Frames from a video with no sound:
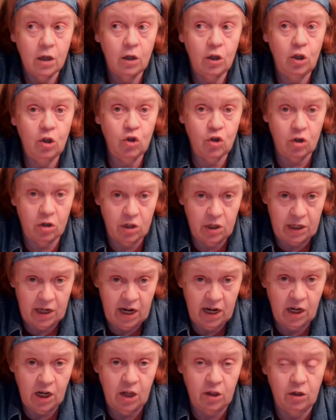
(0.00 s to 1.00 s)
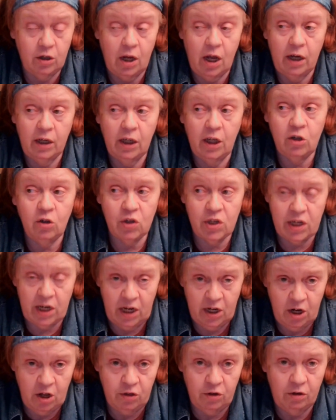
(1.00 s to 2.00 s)
you start saying another lie. And you'll say
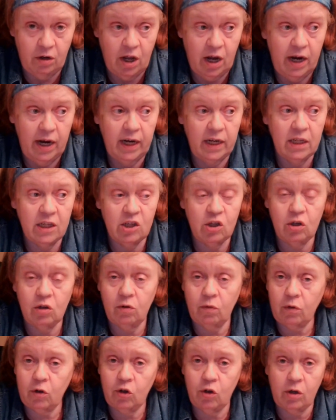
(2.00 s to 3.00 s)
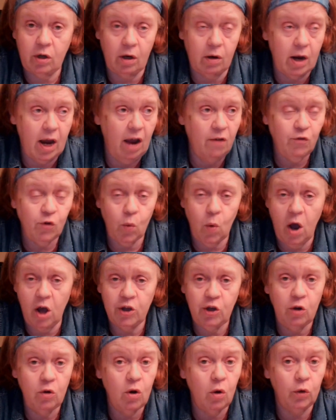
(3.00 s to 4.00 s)
another lie. And so after a while,
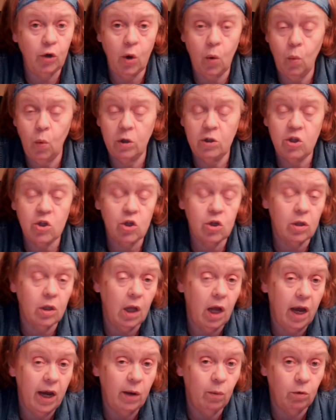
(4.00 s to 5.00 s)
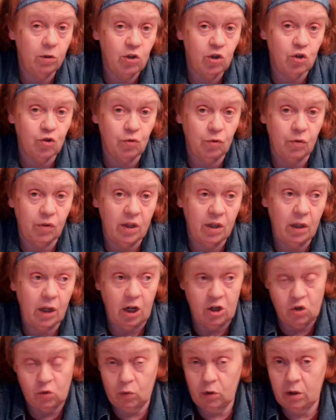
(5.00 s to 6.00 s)
you don't know what's the lie and what's the truth. And
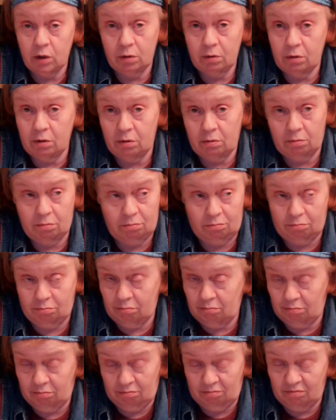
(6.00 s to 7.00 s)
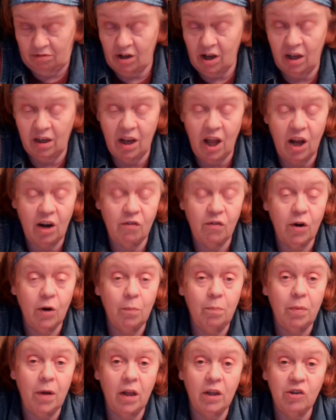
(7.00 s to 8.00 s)
that's what a lot of our
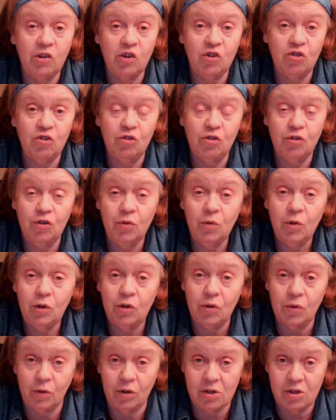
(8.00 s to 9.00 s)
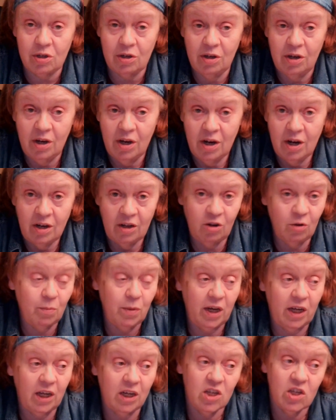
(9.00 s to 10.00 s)
politicians are doing to us. They're
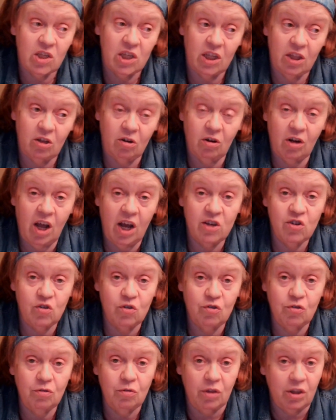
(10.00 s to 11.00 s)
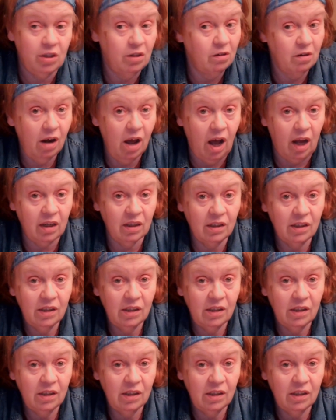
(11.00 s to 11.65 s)
making us think their lies are truth, and they're not.